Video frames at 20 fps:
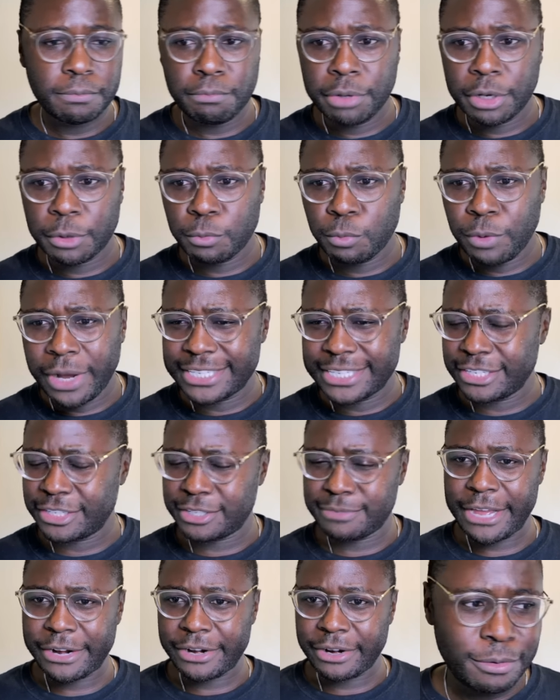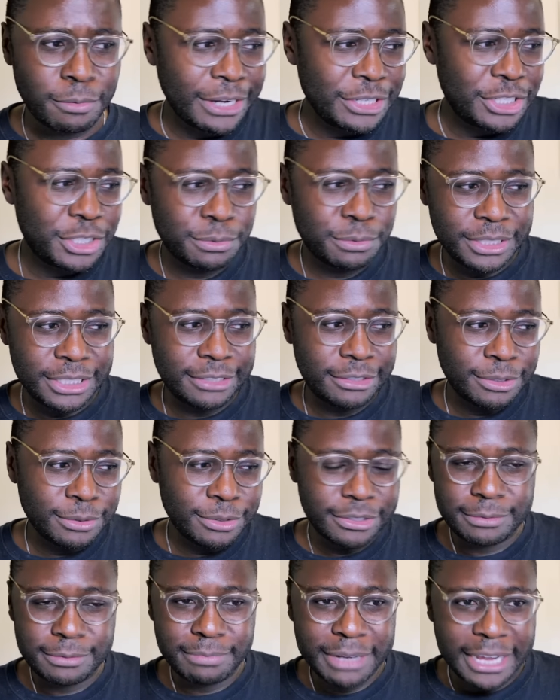But why does this matter? Why should we do
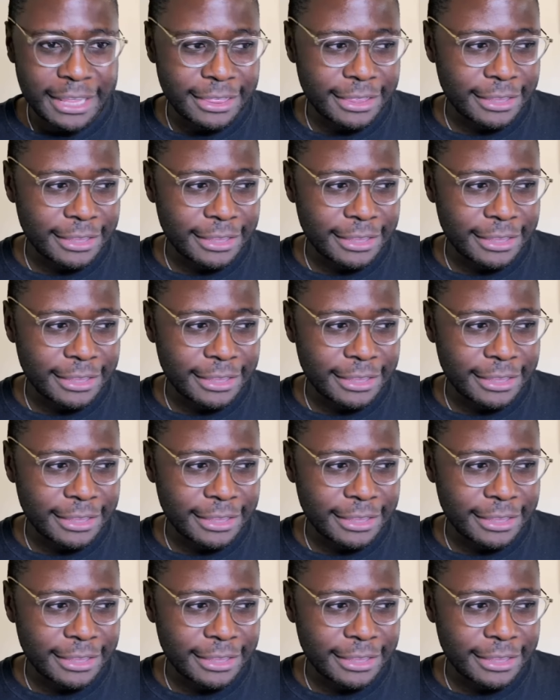this math?